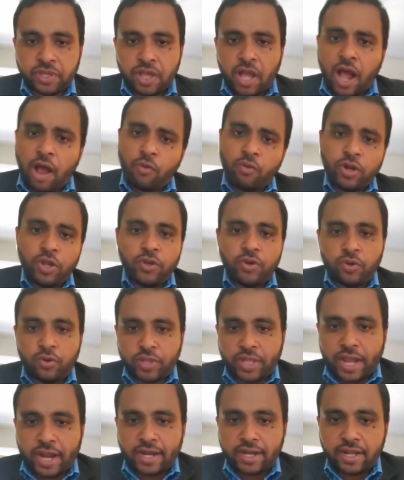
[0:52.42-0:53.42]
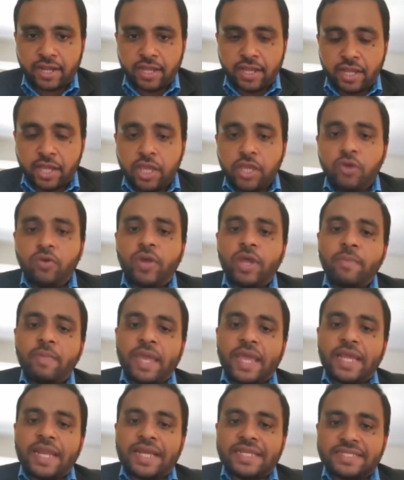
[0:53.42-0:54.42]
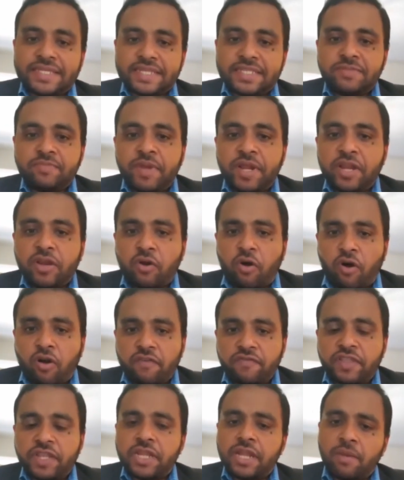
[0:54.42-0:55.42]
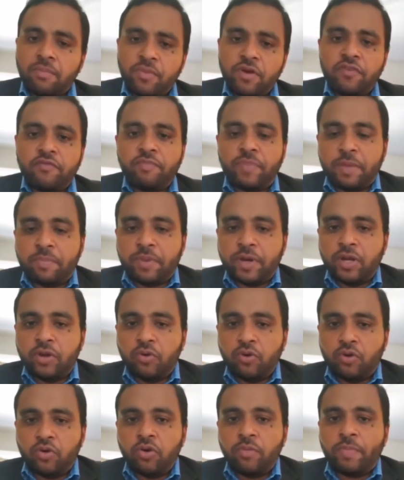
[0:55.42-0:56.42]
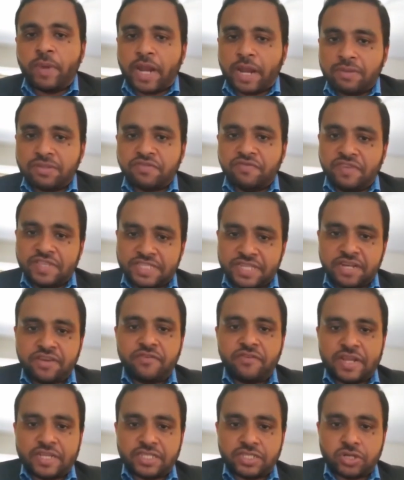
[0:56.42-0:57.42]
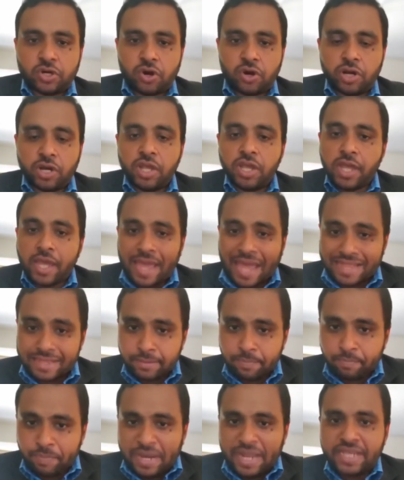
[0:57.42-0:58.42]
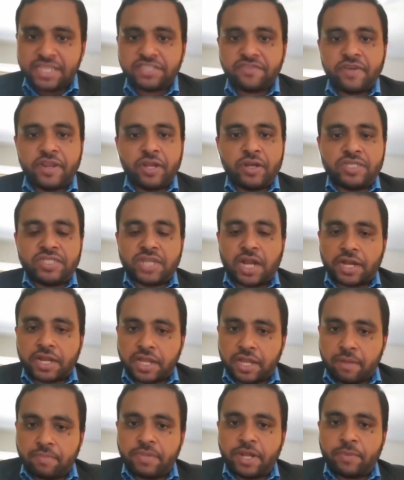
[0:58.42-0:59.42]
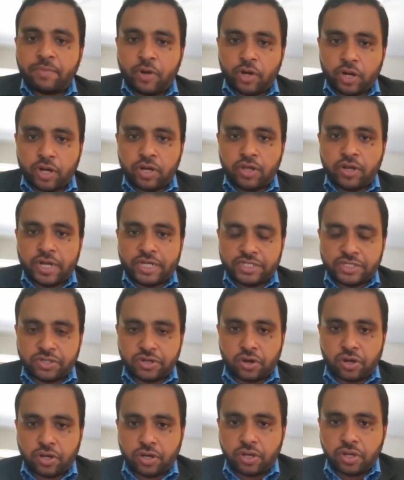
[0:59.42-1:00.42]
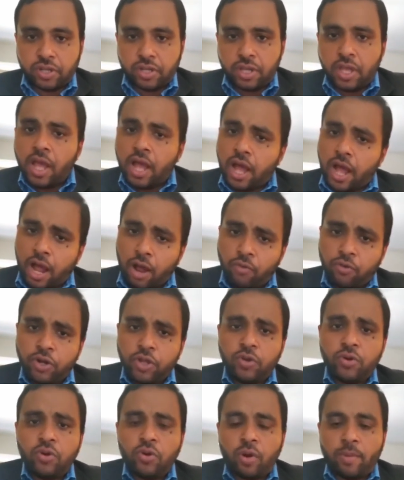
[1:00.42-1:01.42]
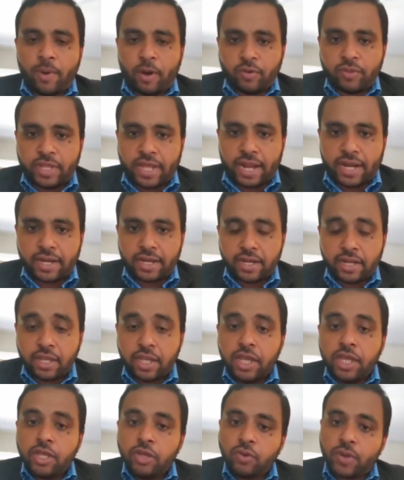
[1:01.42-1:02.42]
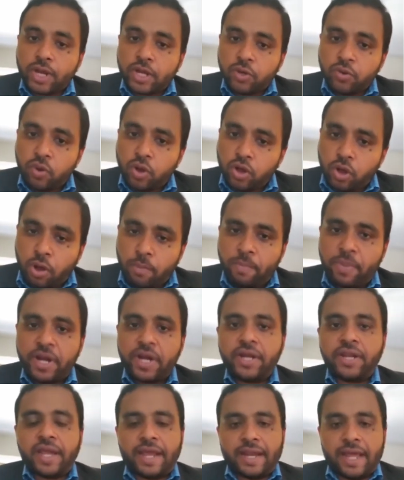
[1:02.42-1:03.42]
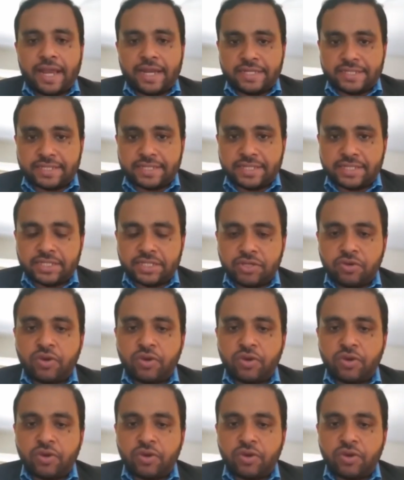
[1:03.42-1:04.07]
How would you know that? You can make an assessment of the number of people who could perhaps visit restaurant at the place where you're starting up that particular restaurant. How would you know about that? You can do a competitor analysis.